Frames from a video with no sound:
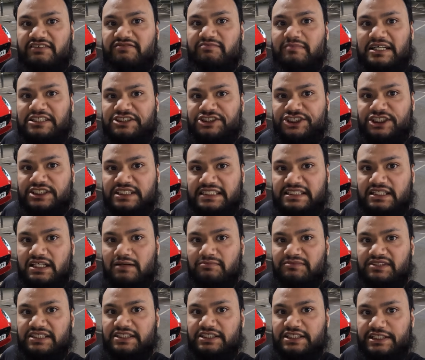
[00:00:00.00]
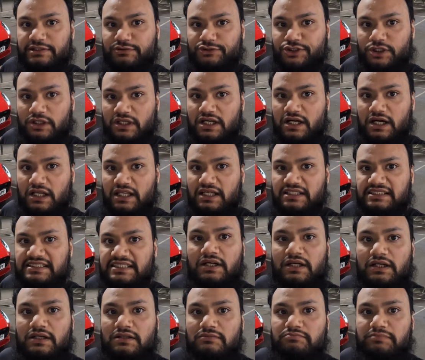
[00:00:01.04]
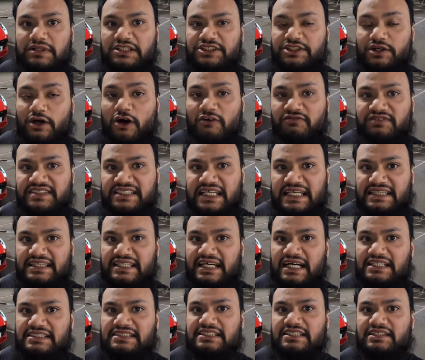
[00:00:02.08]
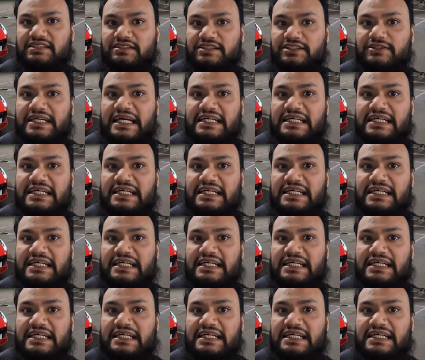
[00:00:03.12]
I've mentioned it comes in neutral colours, but to offset that, you